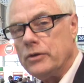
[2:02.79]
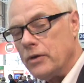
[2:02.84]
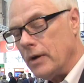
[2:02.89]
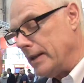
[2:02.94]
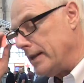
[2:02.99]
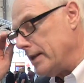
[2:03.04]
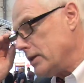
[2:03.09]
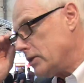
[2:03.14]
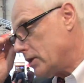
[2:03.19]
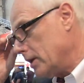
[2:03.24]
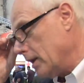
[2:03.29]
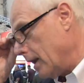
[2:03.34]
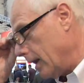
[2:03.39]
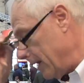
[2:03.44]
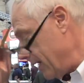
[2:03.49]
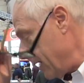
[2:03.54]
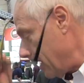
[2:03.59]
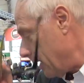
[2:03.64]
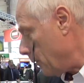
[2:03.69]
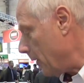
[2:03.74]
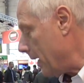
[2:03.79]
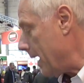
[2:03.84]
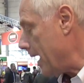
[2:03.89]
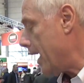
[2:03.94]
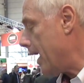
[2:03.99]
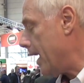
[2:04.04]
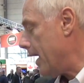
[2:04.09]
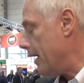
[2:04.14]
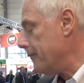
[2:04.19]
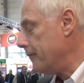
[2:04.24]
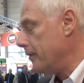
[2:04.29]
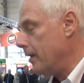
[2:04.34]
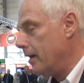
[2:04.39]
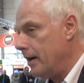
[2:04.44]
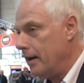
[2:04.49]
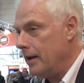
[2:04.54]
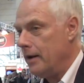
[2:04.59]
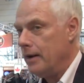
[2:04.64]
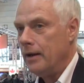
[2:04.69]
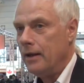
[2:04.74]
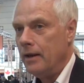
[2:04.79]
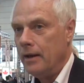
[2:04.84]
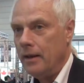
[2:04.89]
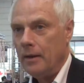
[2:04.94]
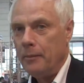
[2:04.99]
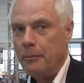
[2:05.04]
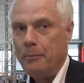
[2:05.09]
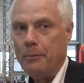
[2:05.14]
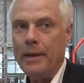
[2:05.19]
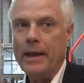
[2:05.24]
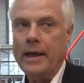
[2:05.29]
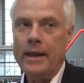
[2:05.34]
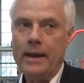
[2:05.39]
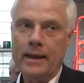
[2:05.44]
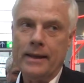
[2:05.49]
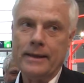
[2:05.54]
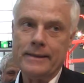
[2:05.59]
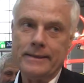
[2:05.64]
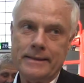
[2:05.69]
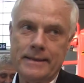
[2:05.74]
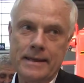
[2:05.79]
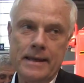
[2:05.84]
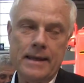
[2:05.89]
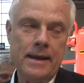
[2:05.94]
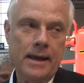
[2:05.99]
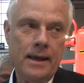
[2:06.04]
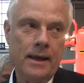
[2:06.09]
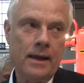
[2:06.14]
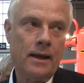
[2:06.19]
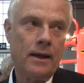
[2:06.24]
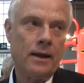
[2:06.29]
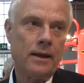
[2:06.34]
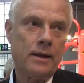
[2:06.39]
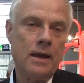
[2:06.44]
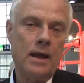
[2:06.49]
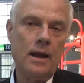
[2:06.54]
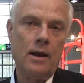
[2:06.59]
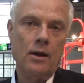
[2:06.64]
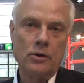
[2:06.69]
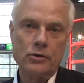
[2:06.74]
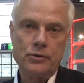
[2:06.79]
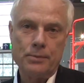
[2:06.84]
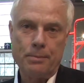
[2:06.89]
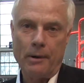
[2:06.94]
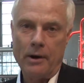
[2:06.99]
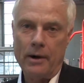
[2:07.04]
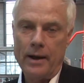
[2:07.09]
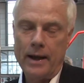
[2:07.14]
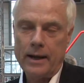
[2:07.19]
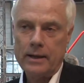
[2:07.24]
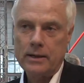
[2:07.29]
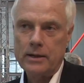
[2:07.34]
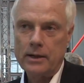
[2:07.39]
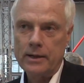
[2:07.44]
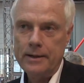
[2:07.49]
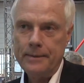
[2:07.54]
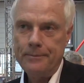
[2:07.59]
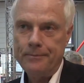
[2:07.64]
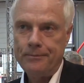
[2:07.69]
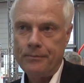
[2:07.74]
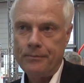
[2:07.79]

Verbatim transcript: traditionally we have been seeding kilos per hectare,